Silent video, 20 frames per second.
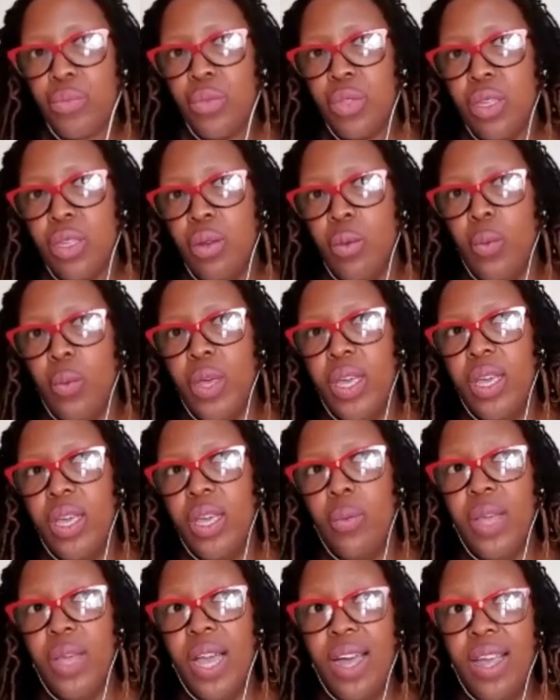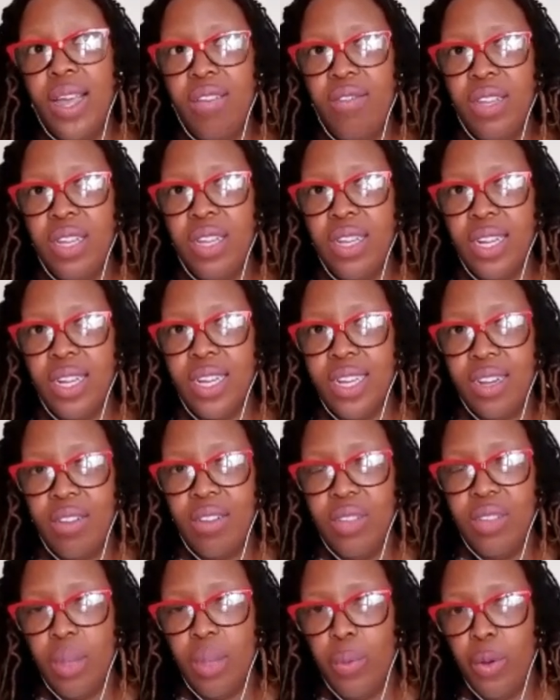where we are having grief
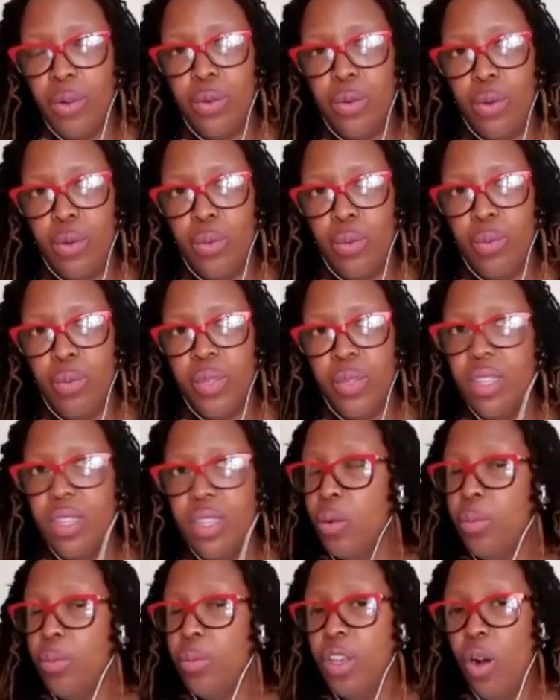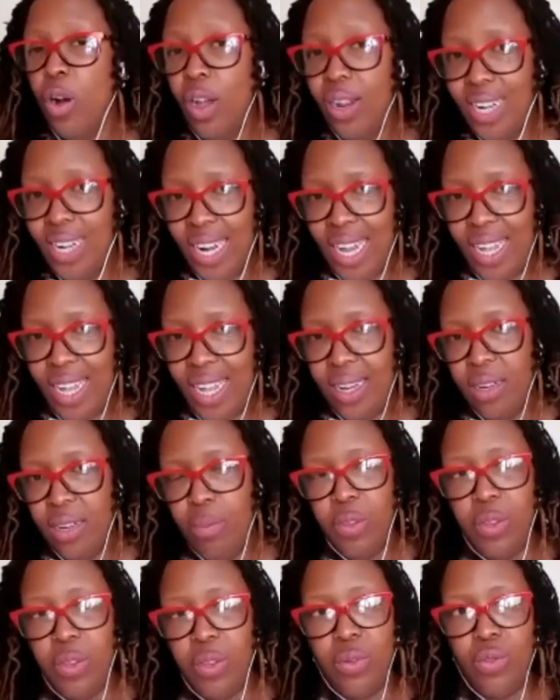support groups. They will be online
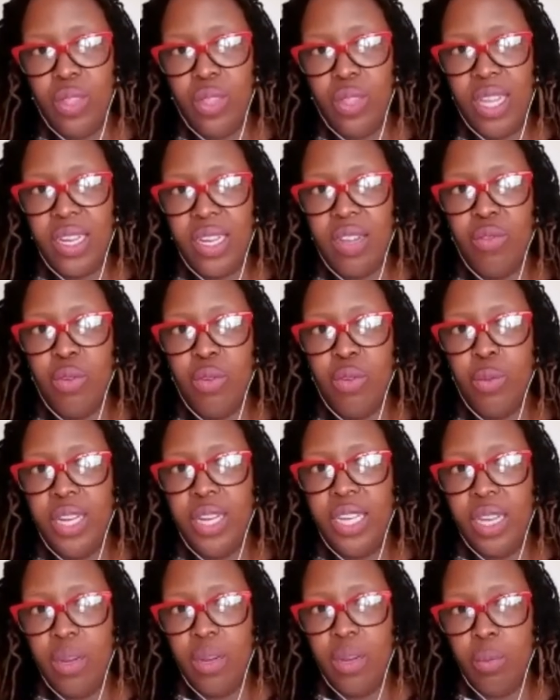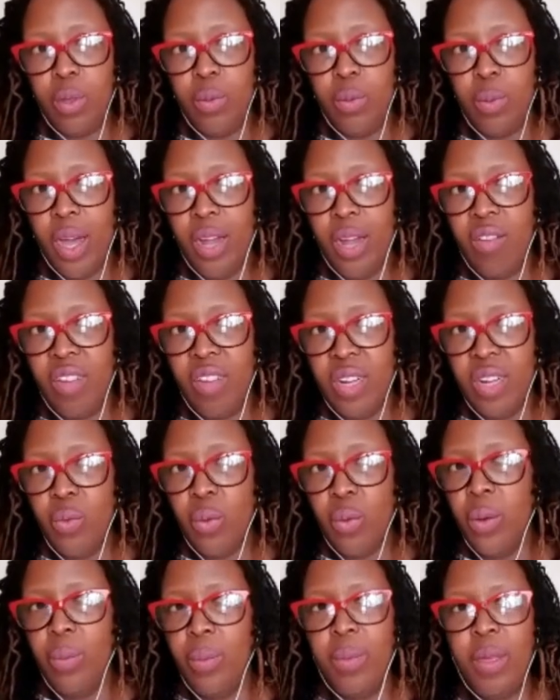so that everybody can be part of it.
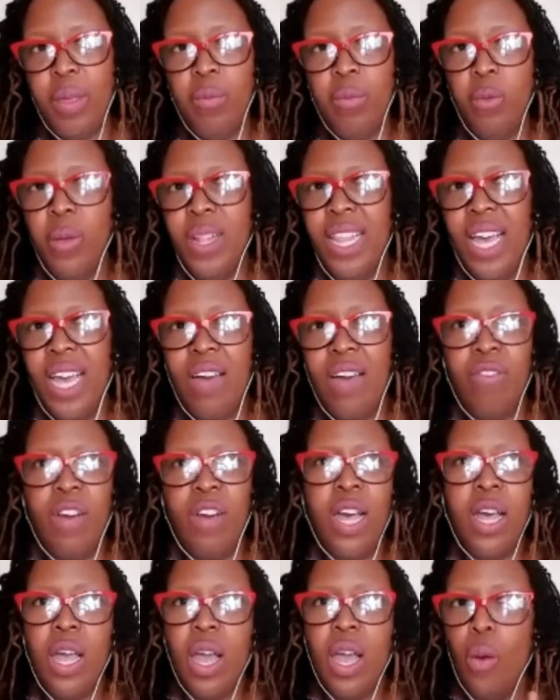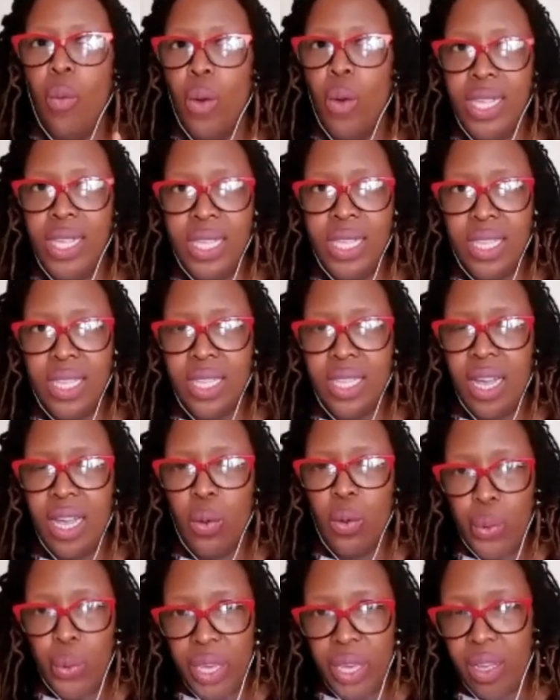Well, maybe we'll have a once a
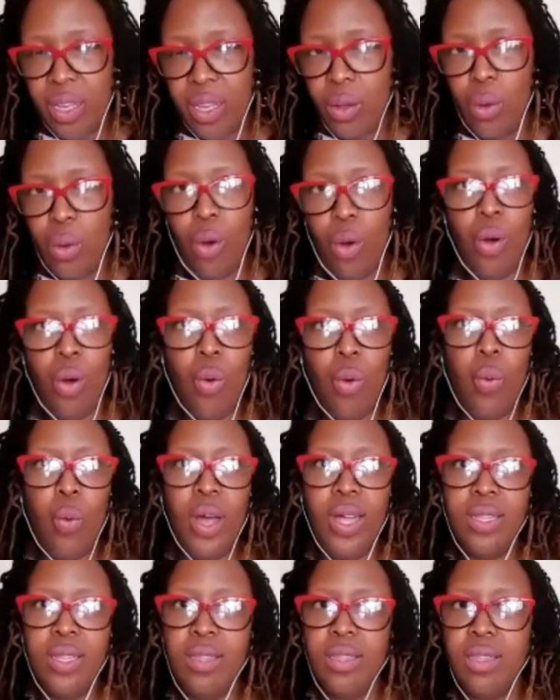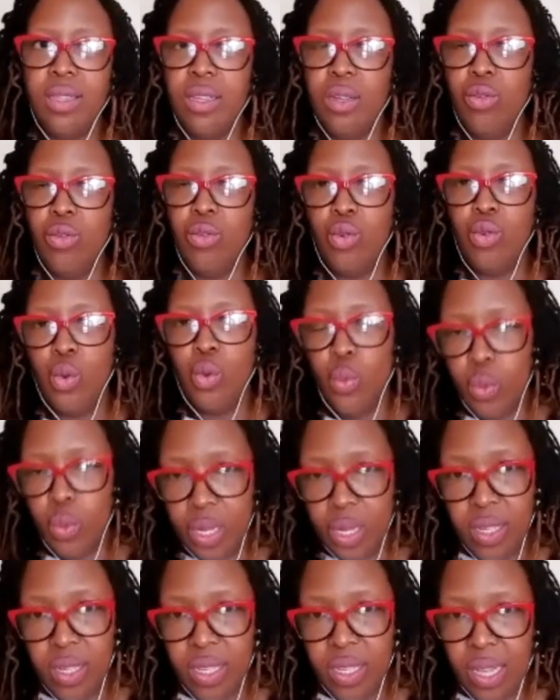week or once in 2
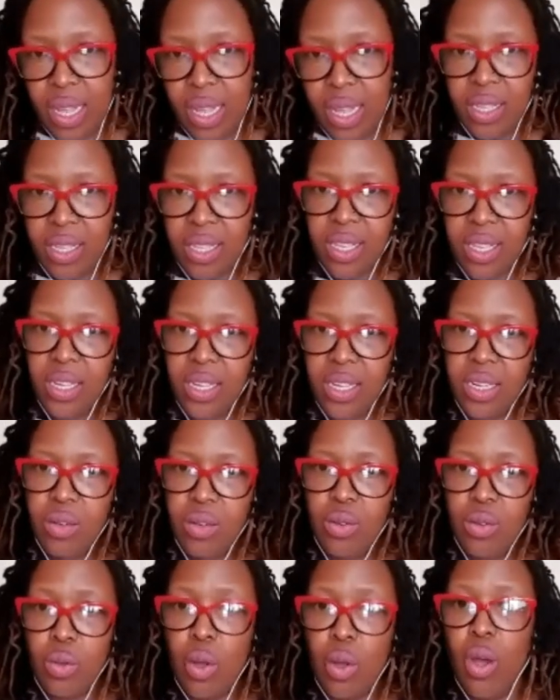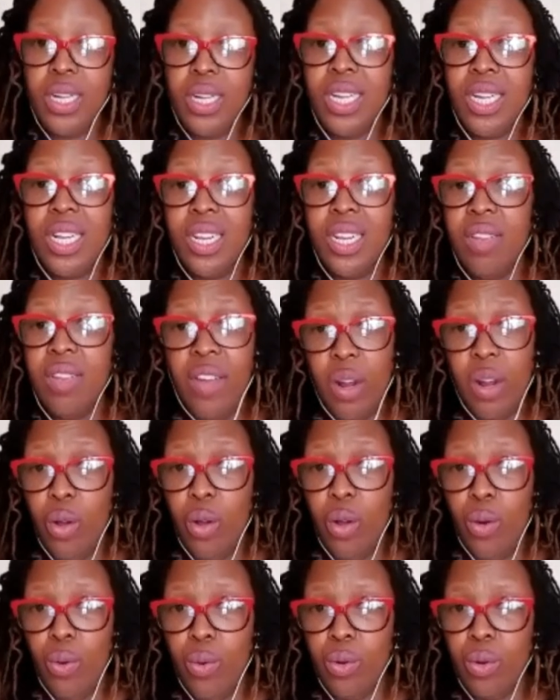weeks sessions on grief
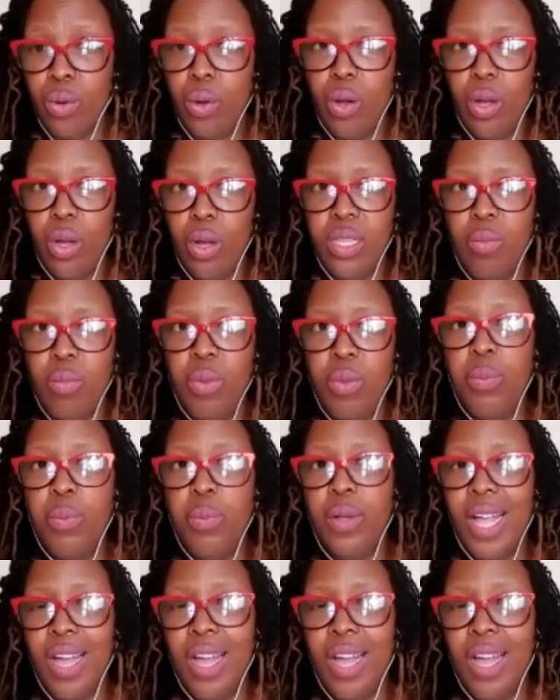alone because people have